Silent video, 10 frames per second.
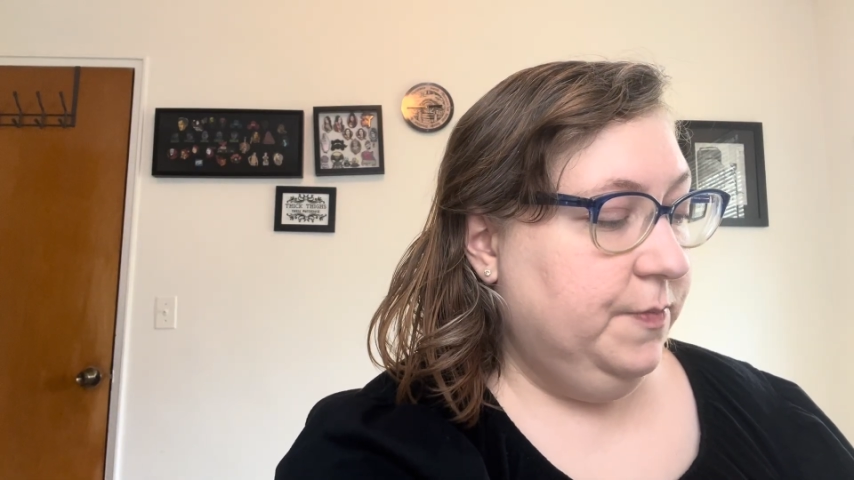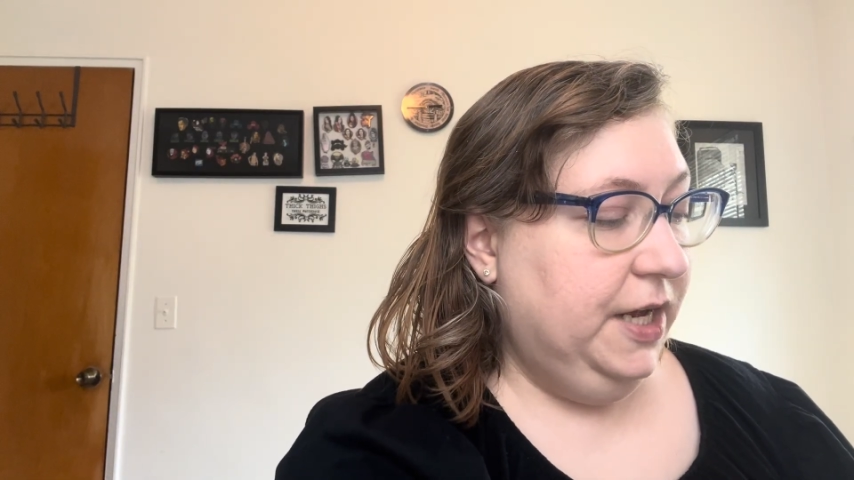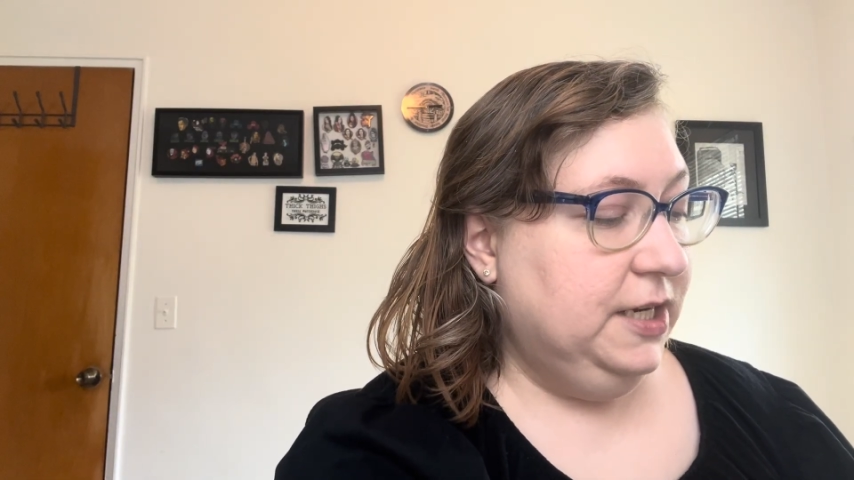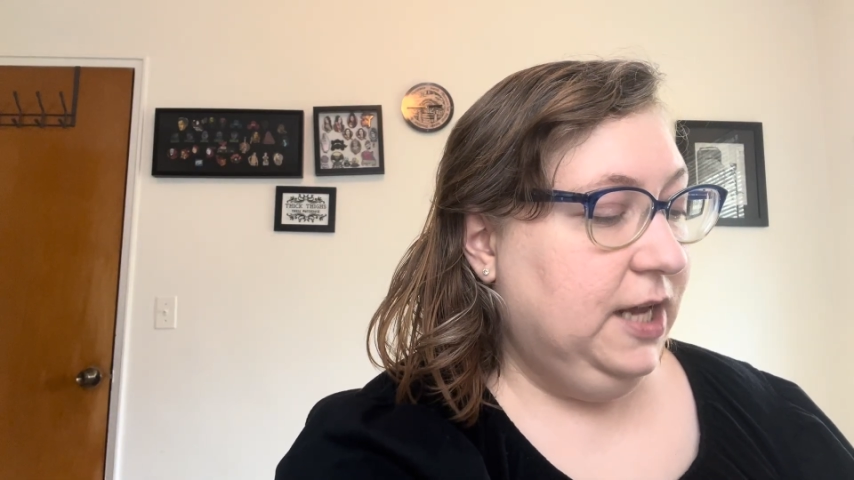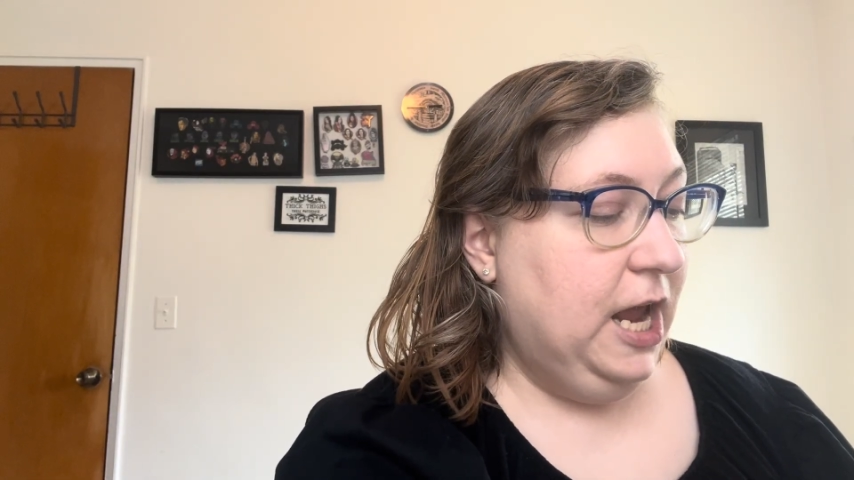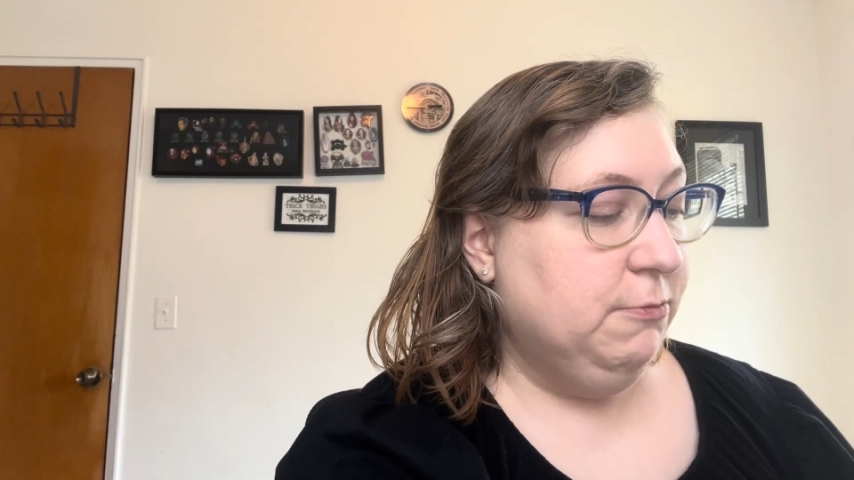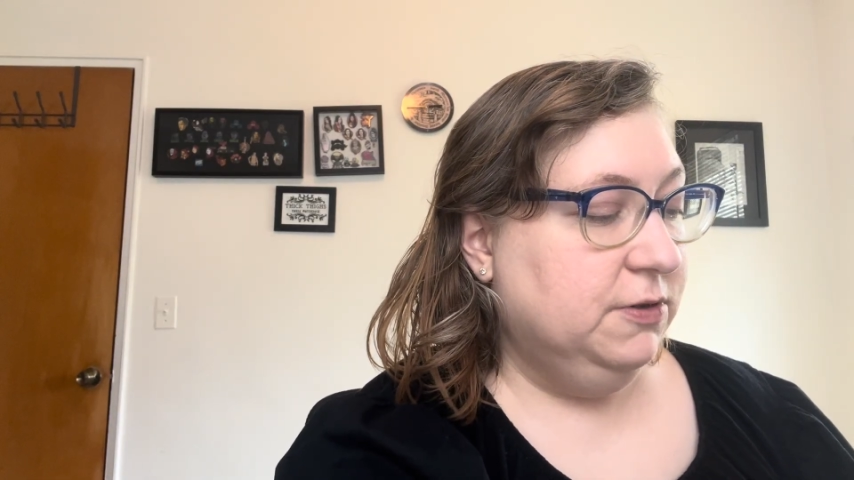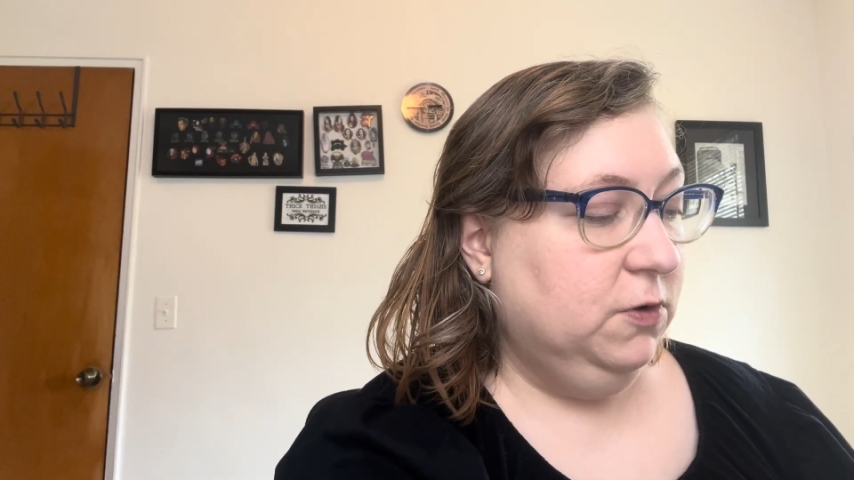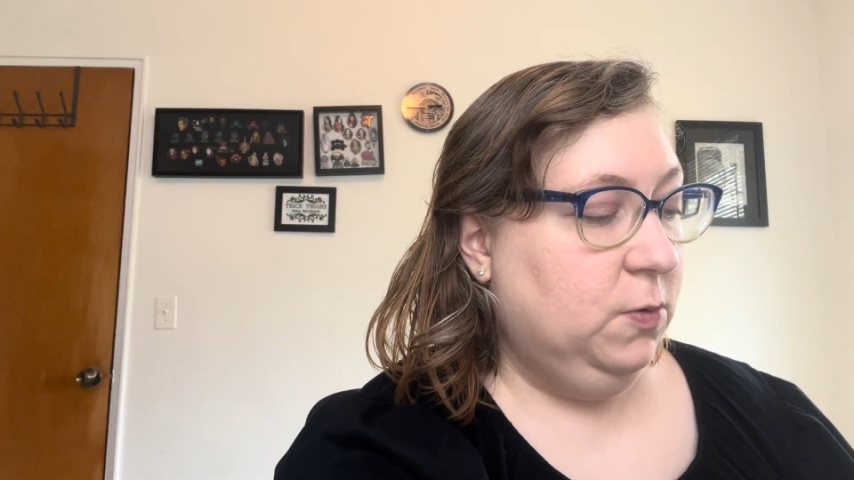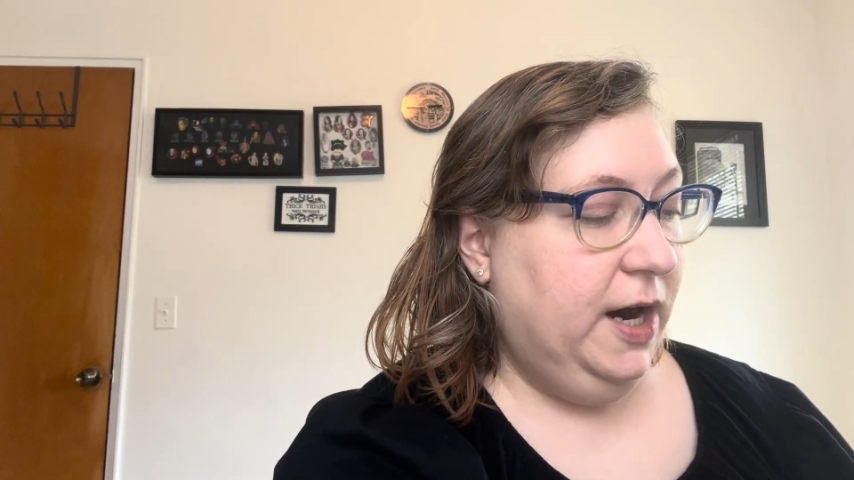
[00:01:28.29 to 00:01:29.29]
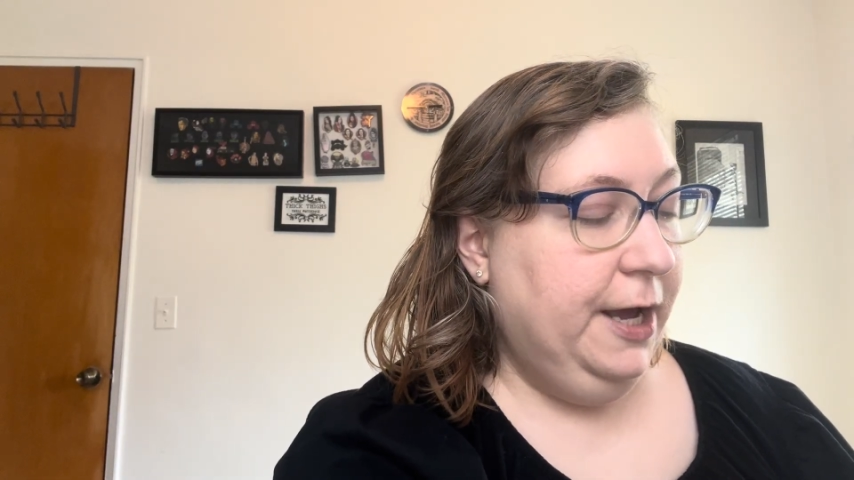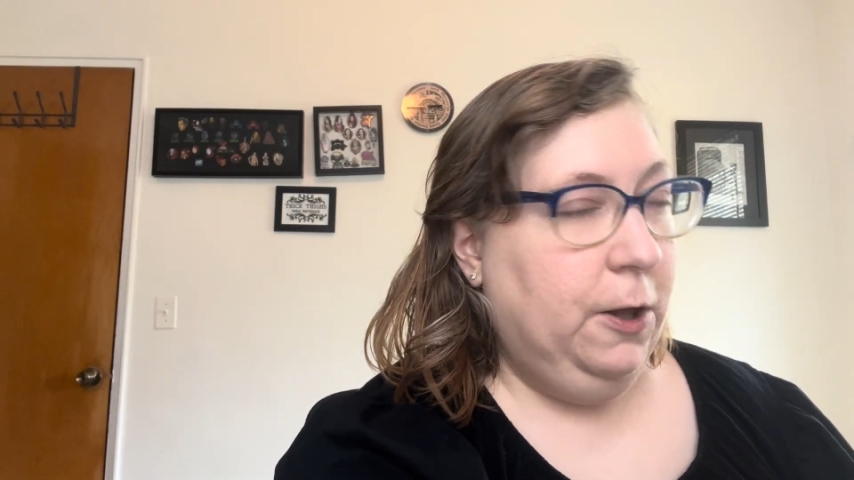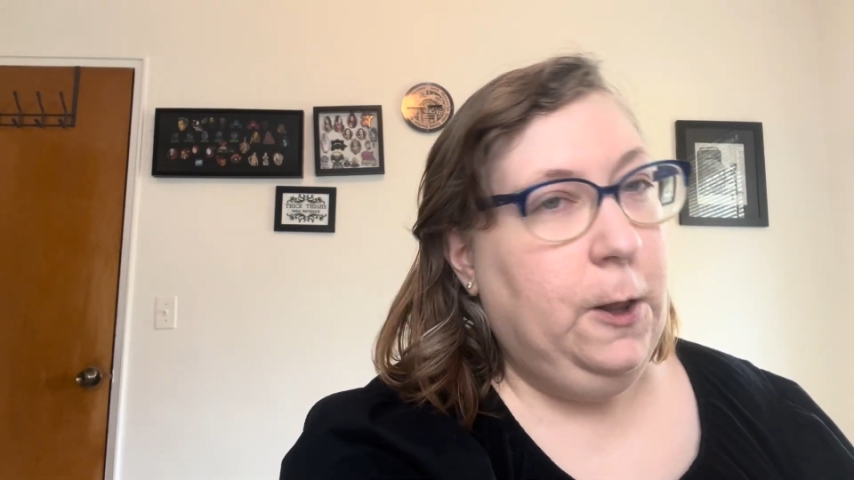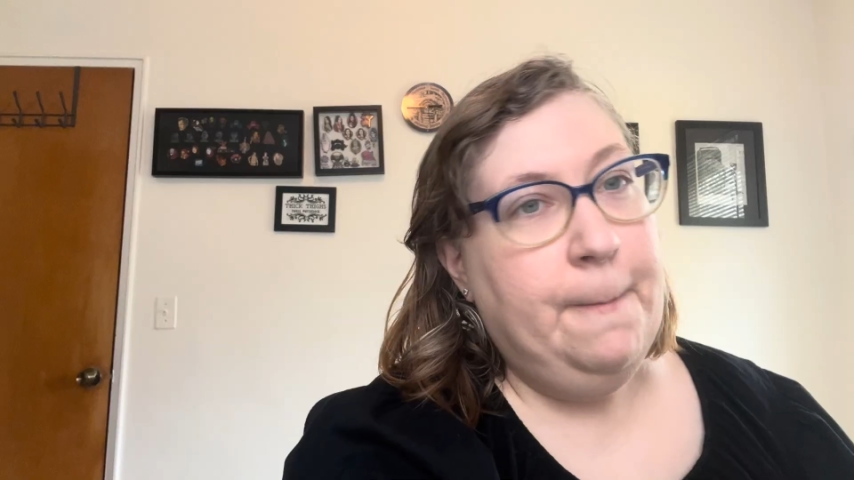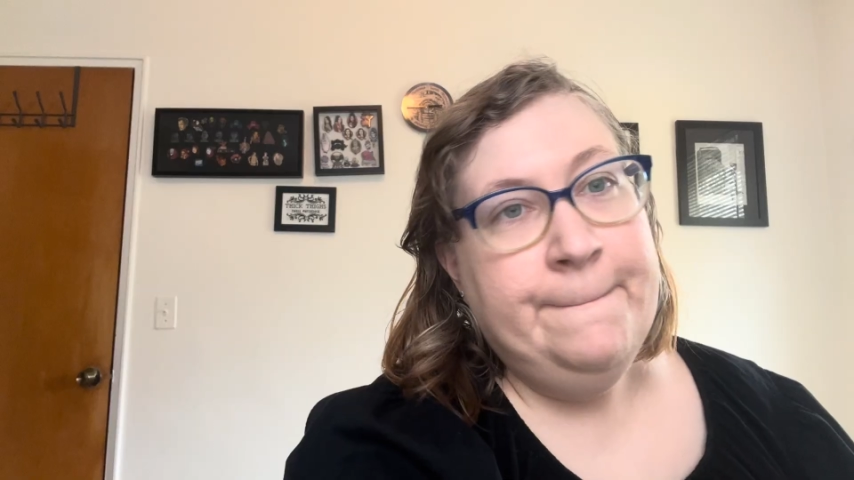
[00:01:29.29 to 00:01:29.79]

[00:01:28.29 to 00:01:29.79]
played games for a while.